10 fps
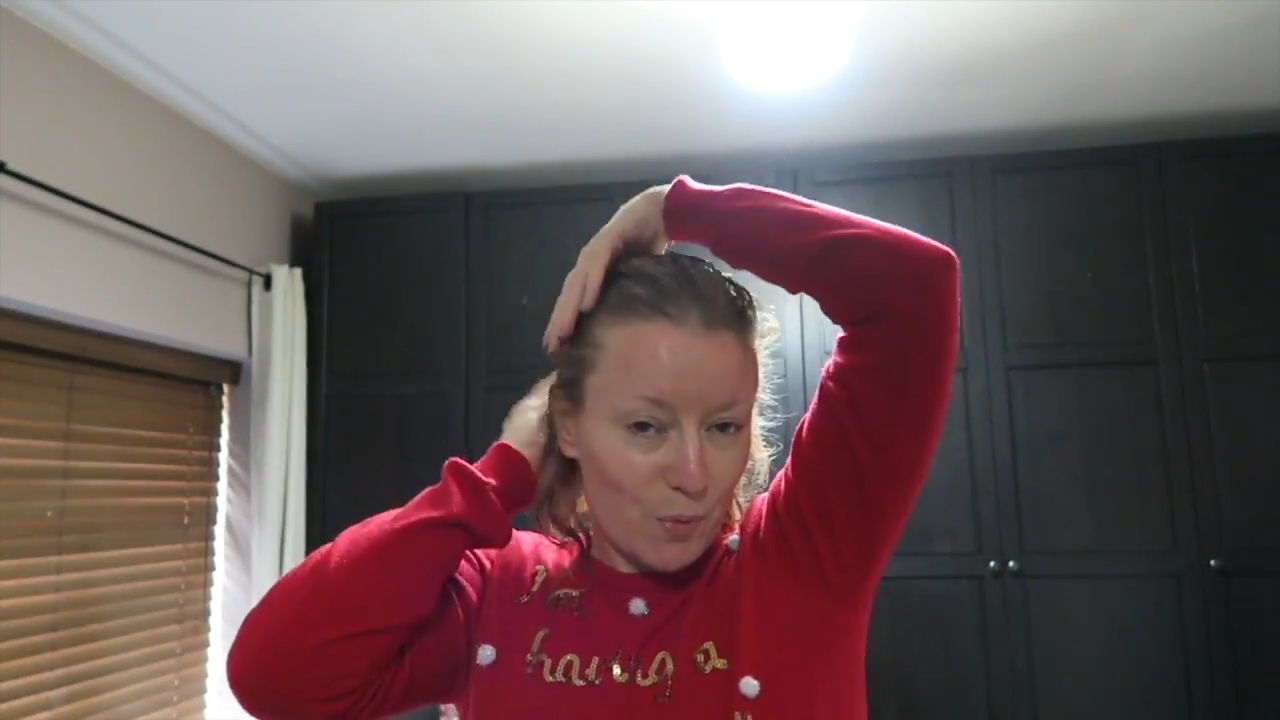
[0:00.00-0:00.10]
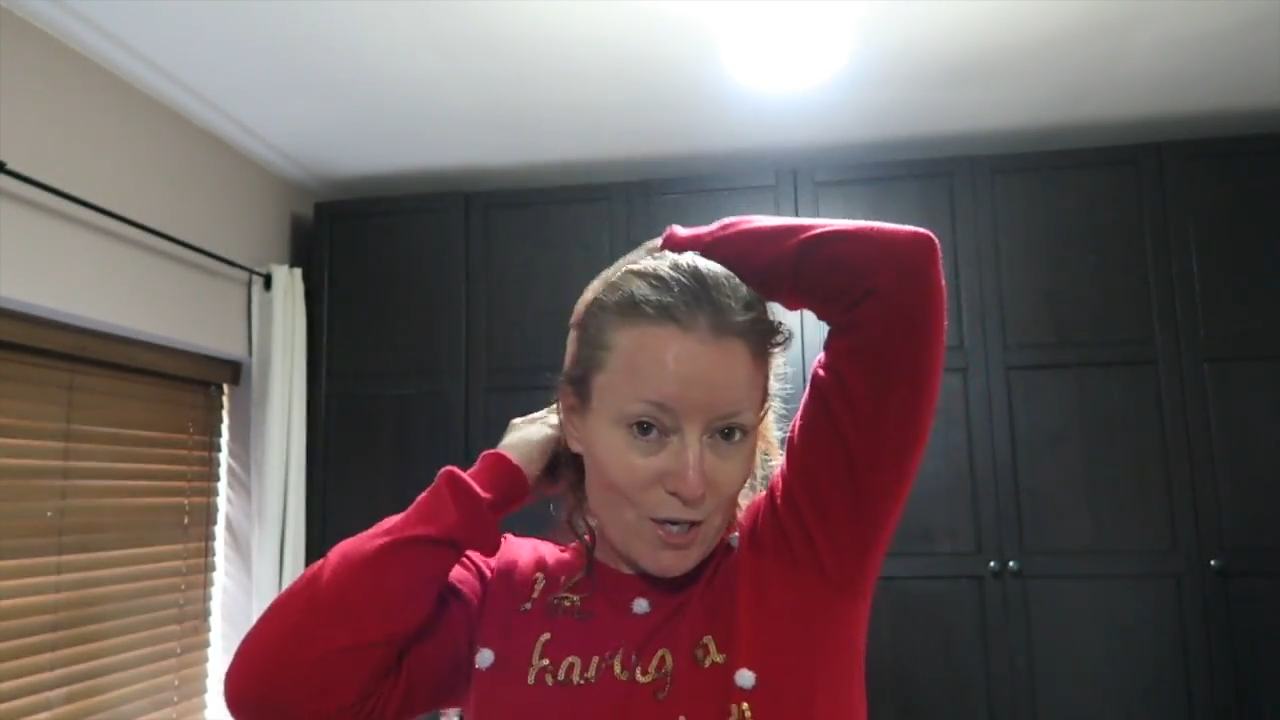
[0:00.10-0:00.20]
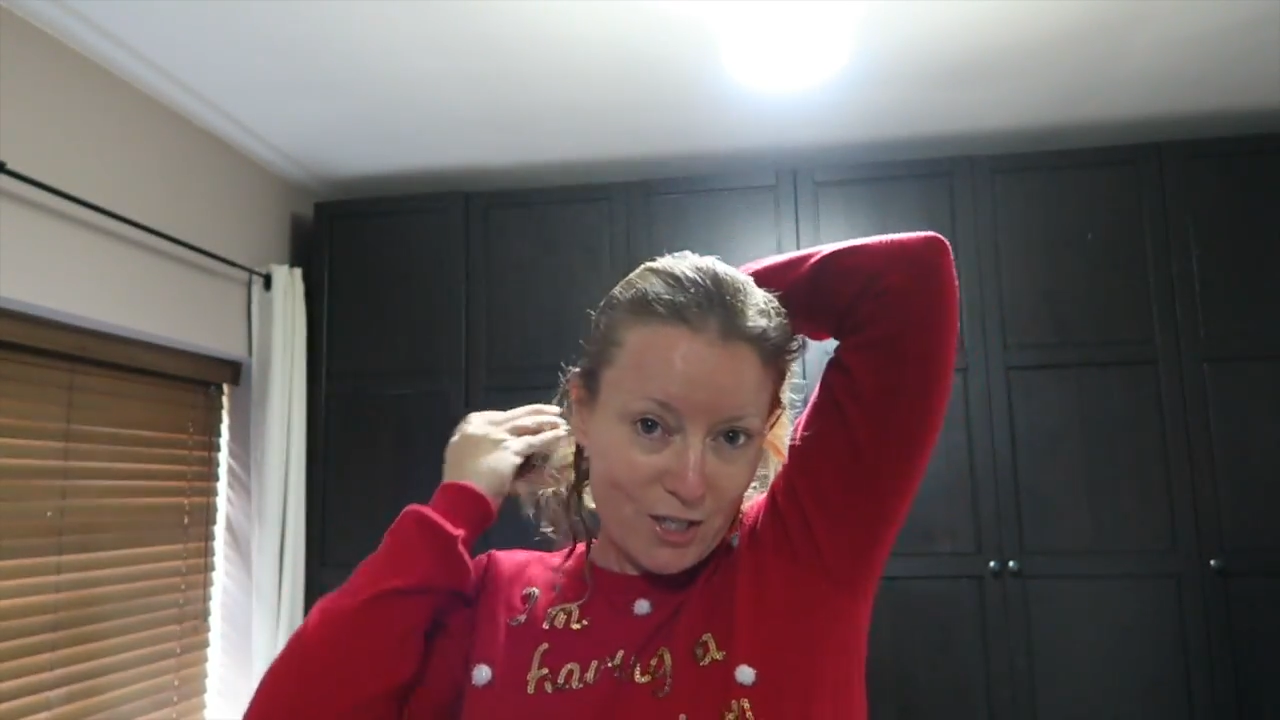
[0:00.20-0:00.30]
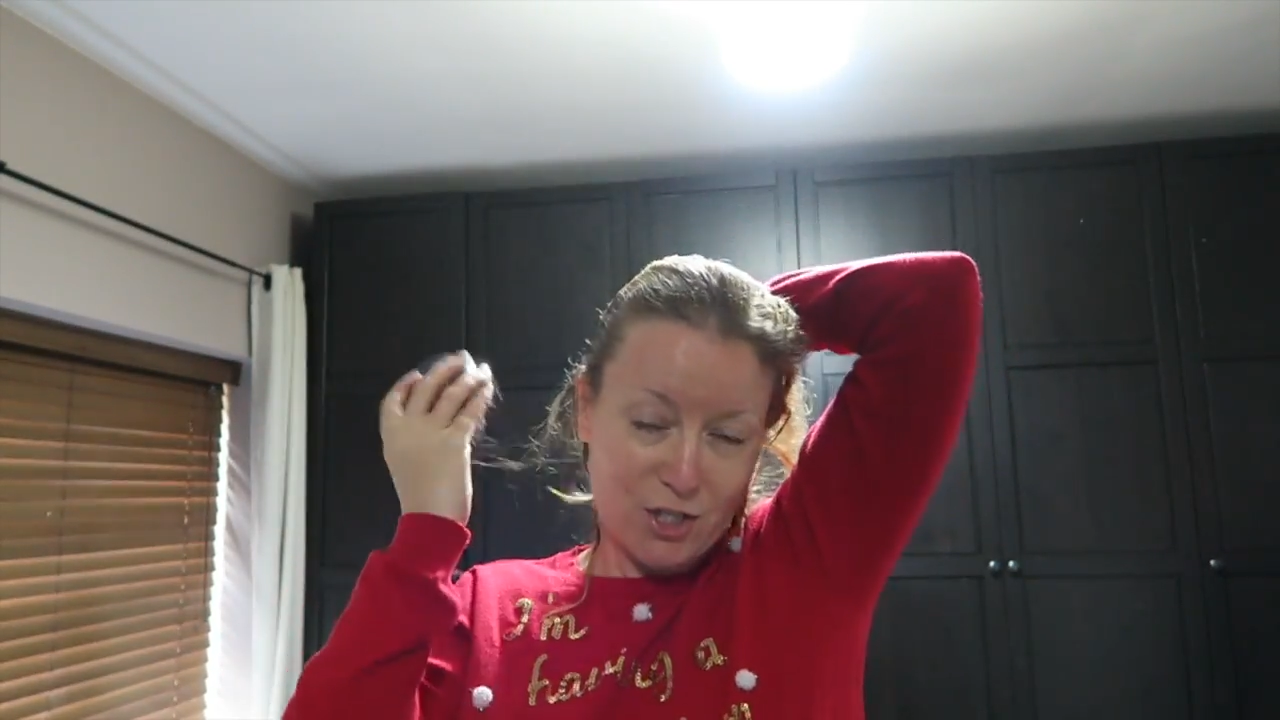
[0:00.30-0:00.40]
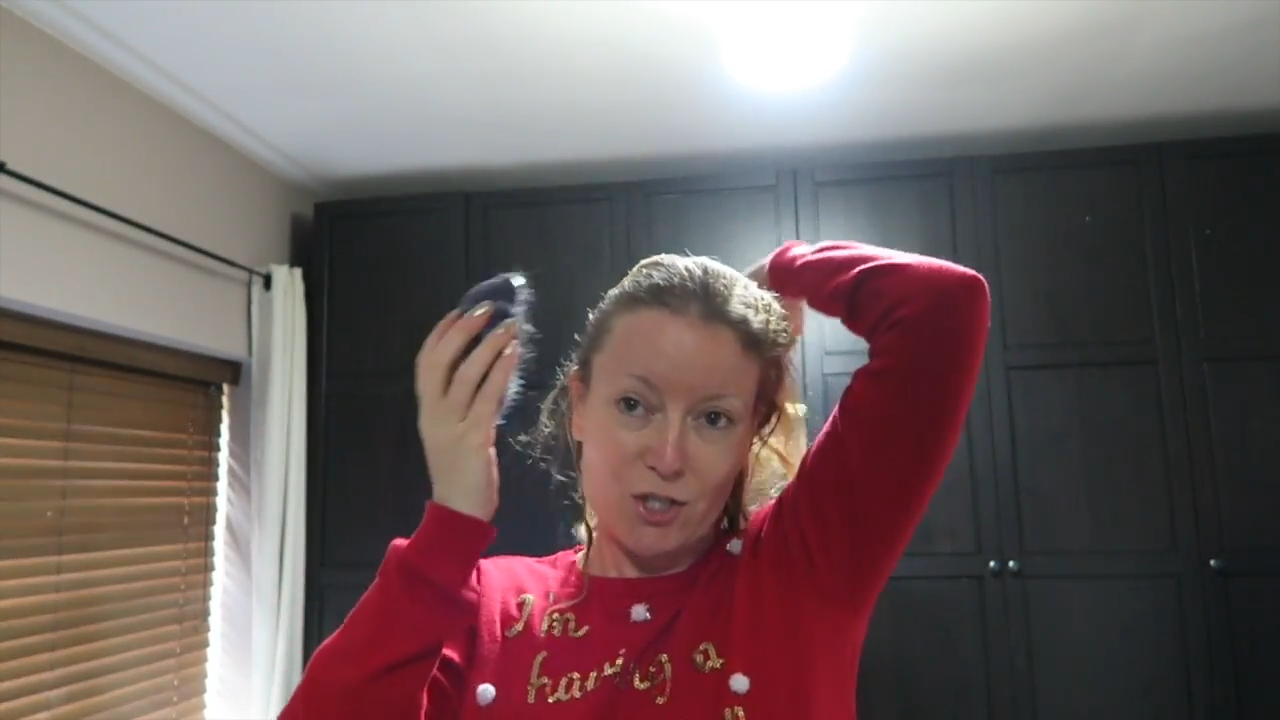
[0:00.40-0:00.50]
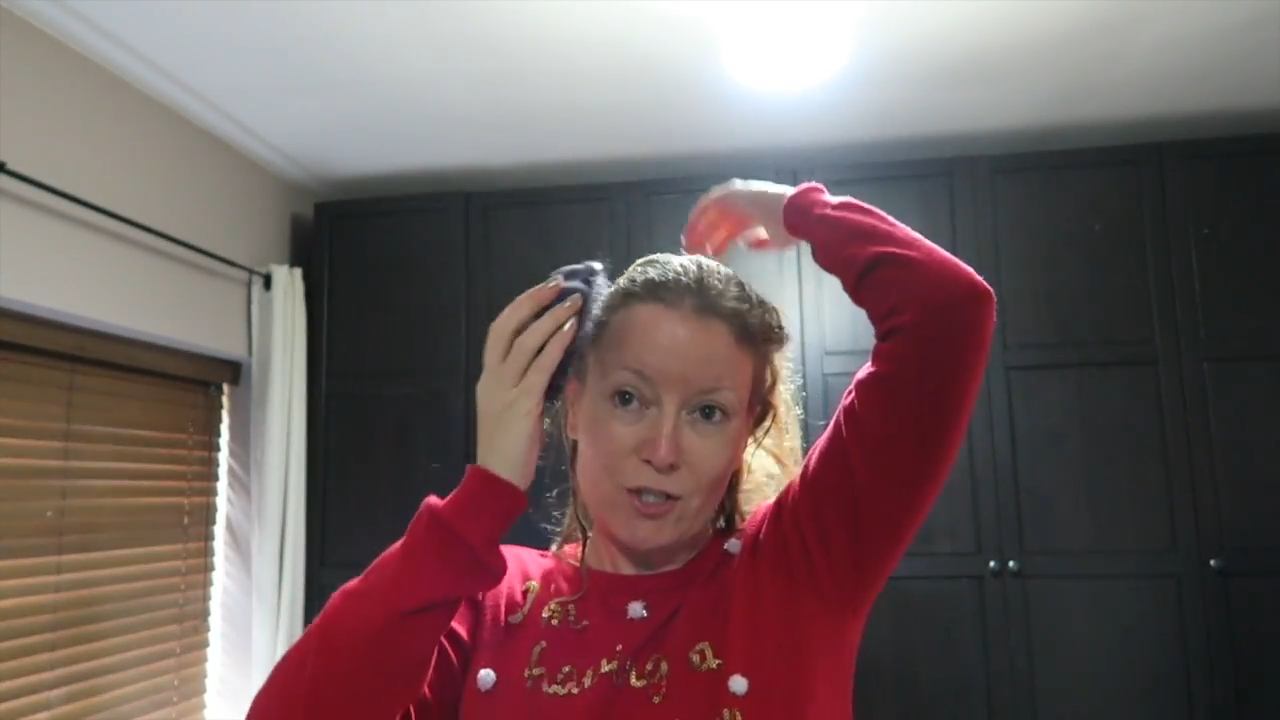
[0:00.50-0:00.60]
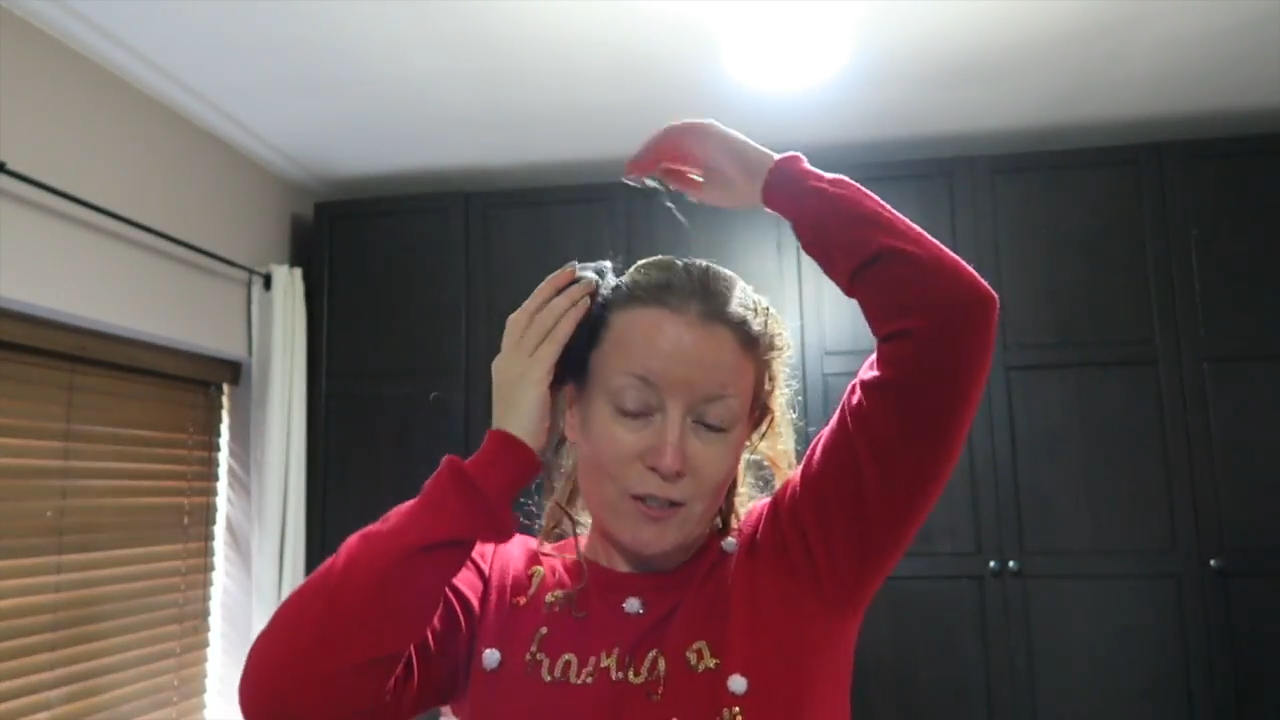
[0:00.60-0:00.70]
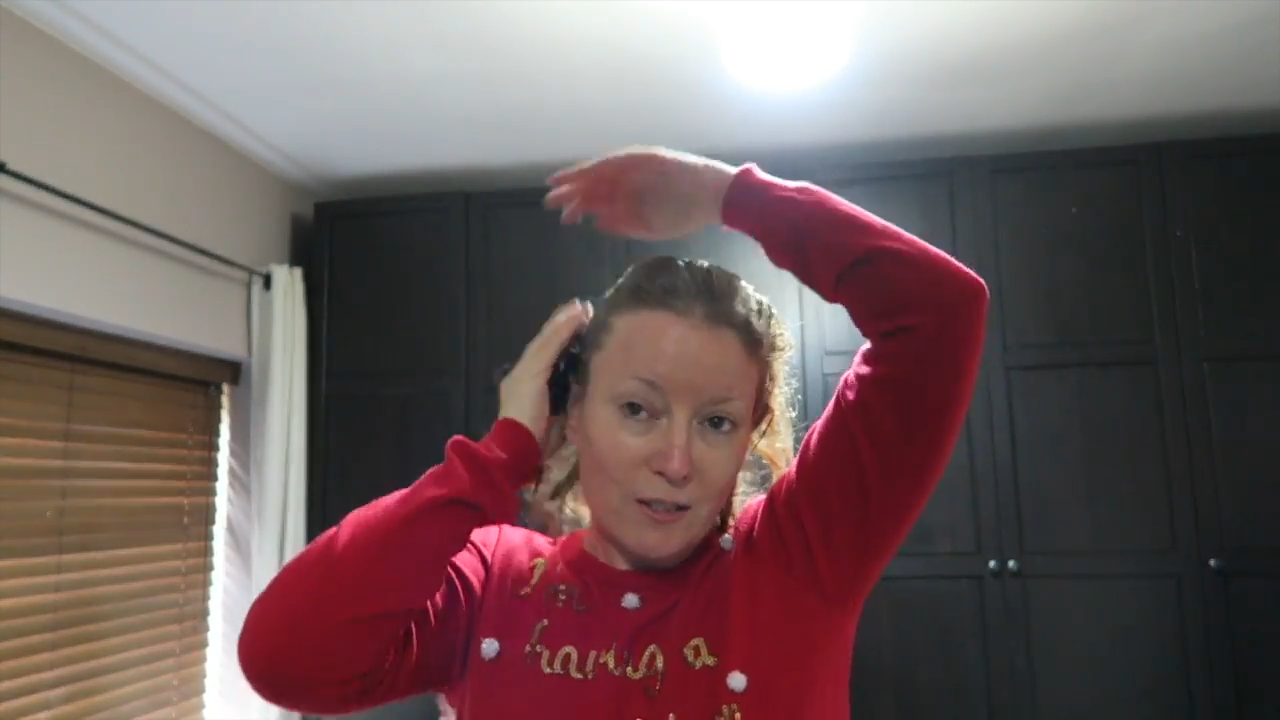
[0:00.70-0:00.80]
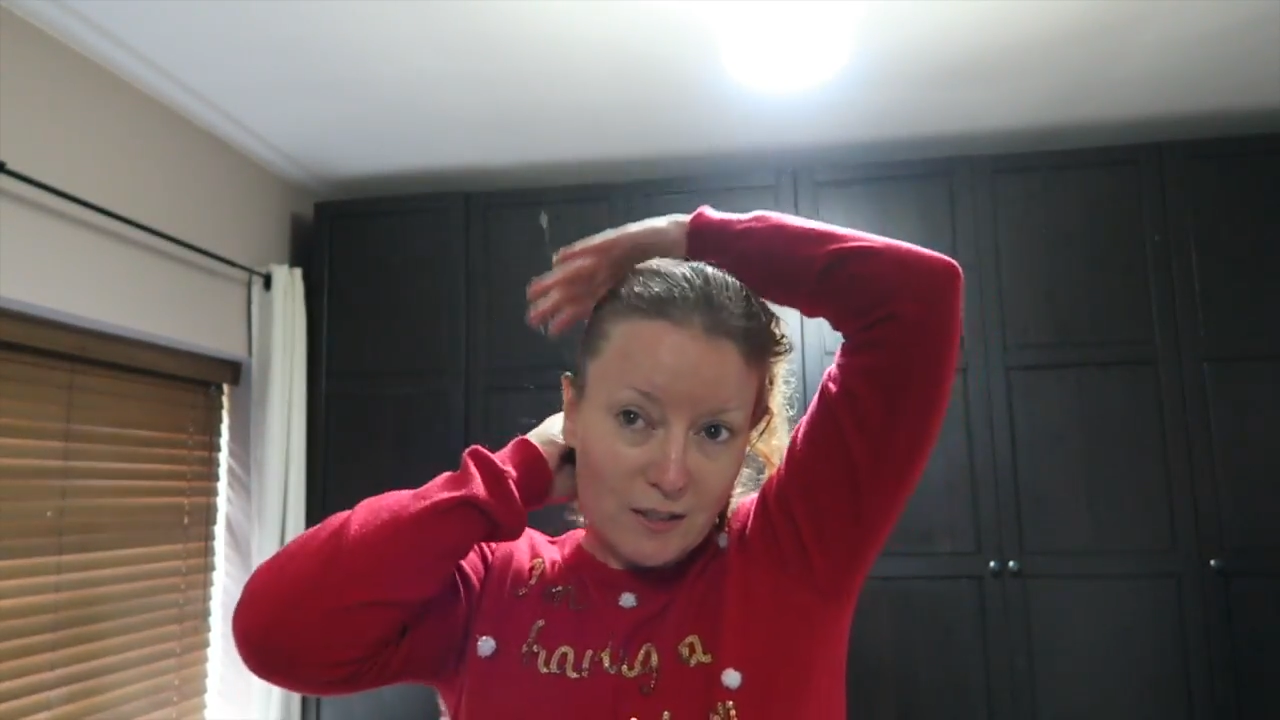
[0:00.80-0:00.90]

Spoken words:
brush